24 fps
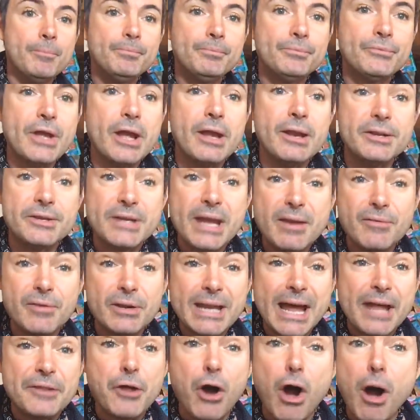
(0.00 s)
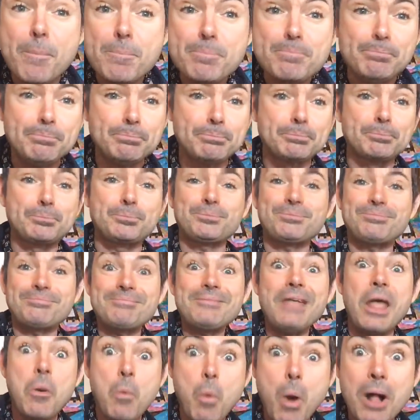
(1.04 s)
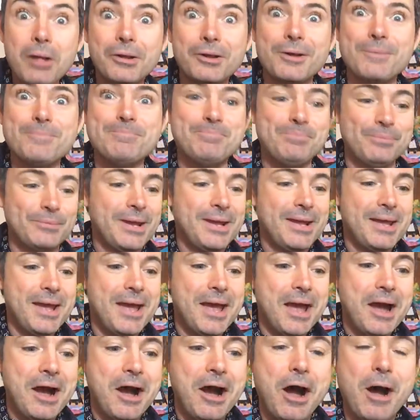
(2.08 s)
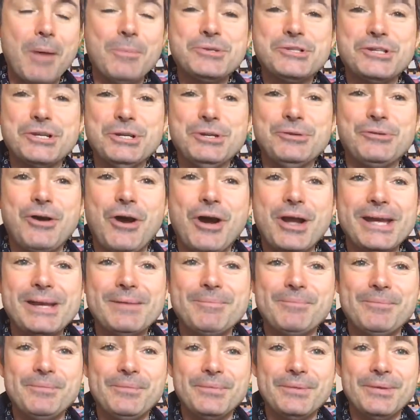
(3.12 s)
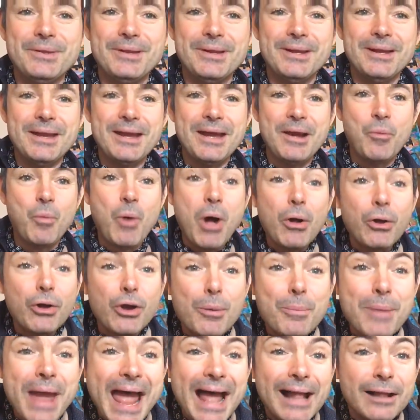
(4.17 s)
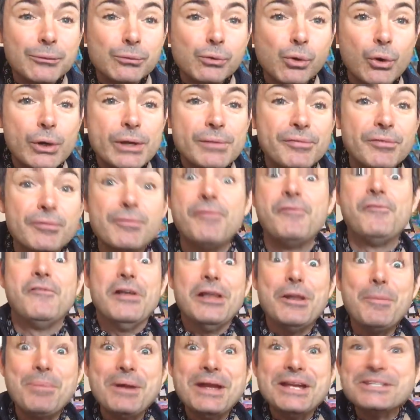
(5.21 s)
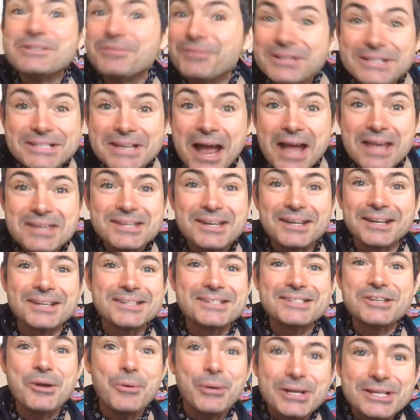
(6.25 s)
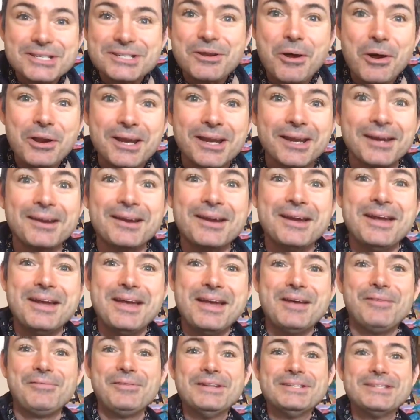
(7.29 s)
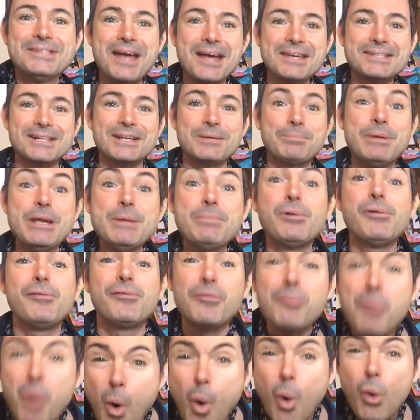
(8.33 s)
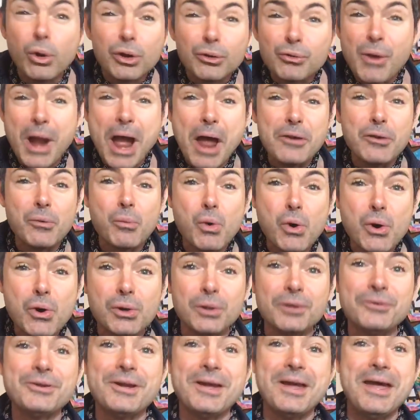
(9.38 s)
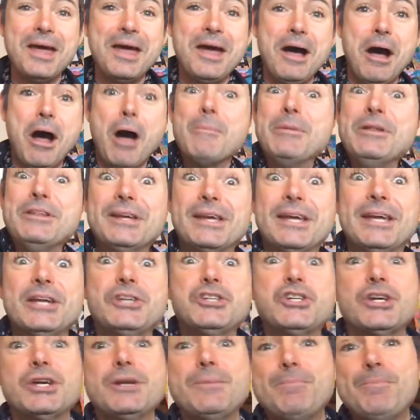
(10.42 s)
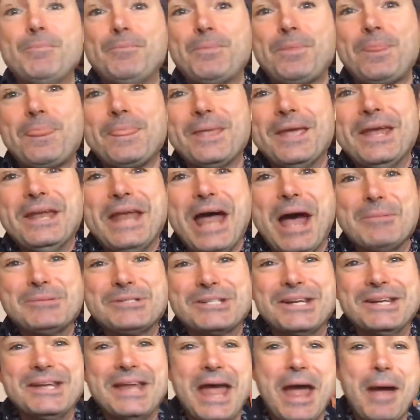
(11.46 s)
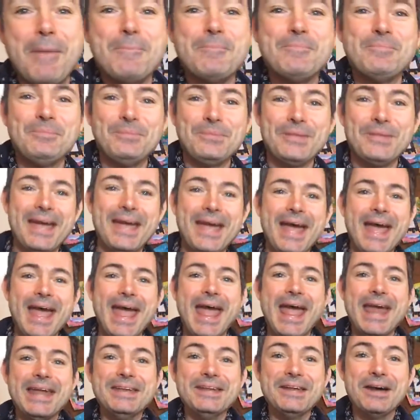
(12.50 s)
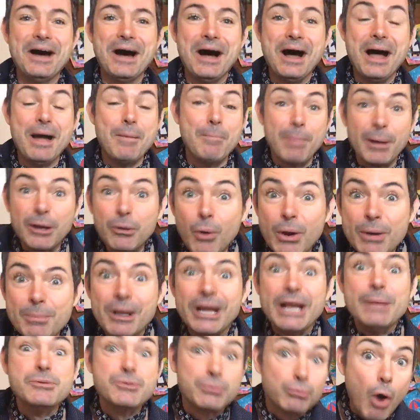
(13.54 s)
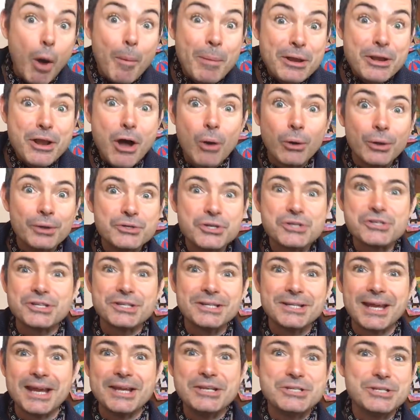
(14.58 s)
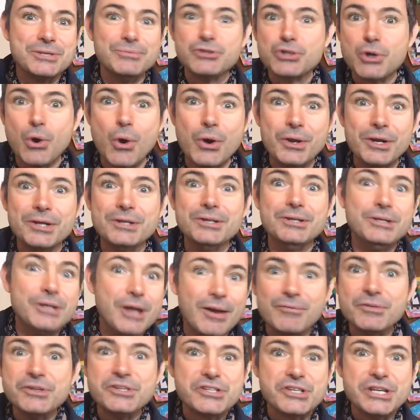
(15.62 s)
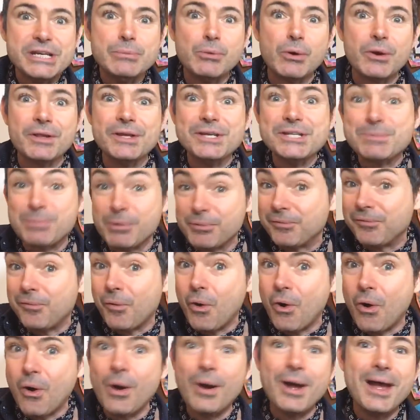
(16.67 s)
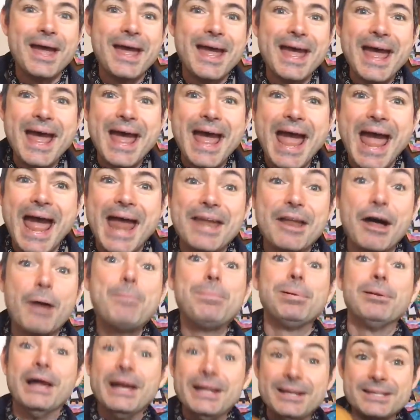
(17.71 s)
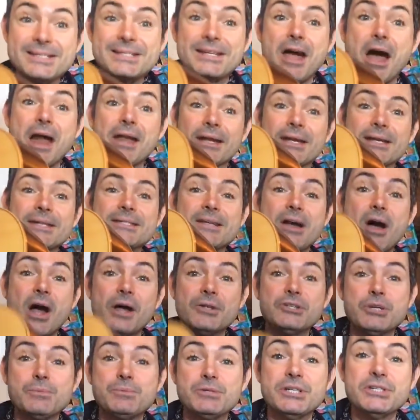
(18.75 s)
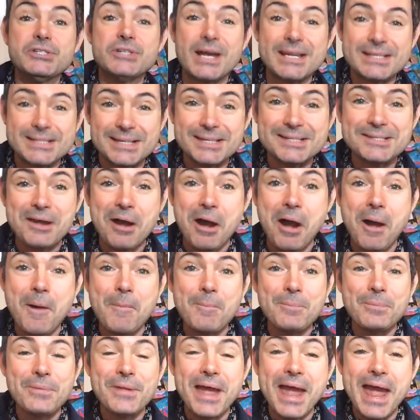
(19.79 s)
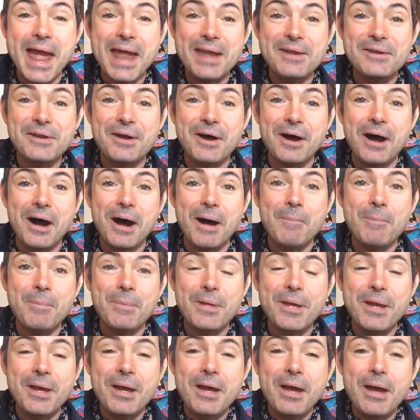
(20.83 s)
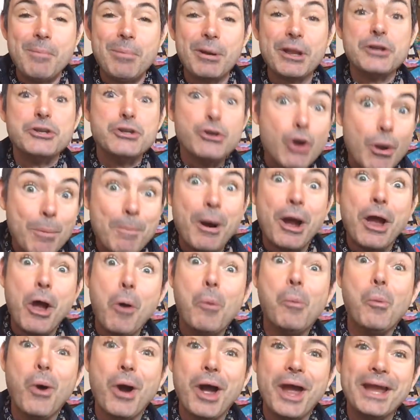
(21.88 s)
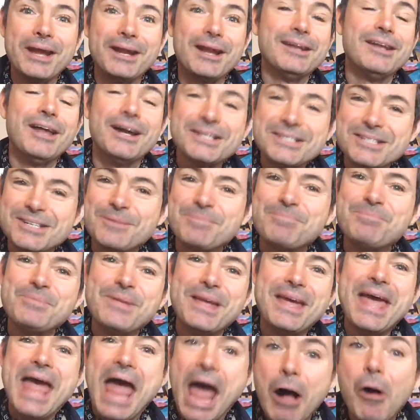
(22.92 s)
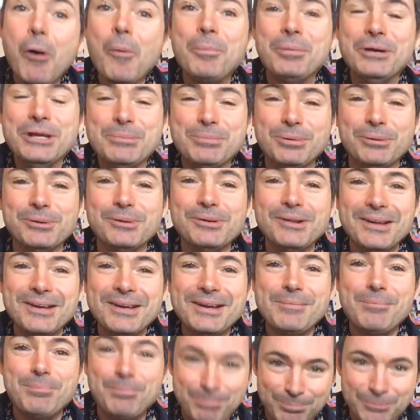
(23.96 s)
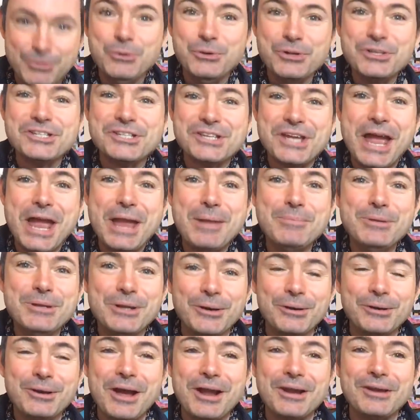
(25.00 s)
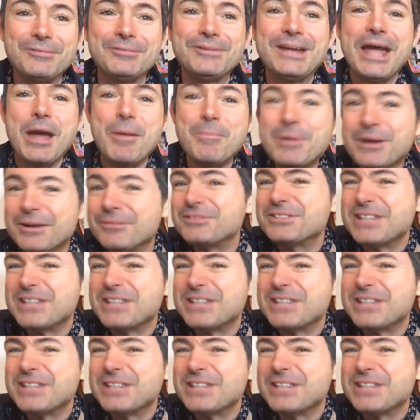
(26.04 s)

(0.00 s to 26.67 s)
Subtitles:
David Adon, welcome. So you've got, welcome Elroy from Philippines. Fantastic, that's so exotic. Fantastic, people from all around the world. I'm in the kitchen in Amsterdam. And by the way, my name is Robin Nolan, just in case you've joined and you haven't seen one of these before. And I play this kind of guitar, gypsy jazz guitar, and but I do it in my own way. And I like to help people do the same, you know, kind of get a bit of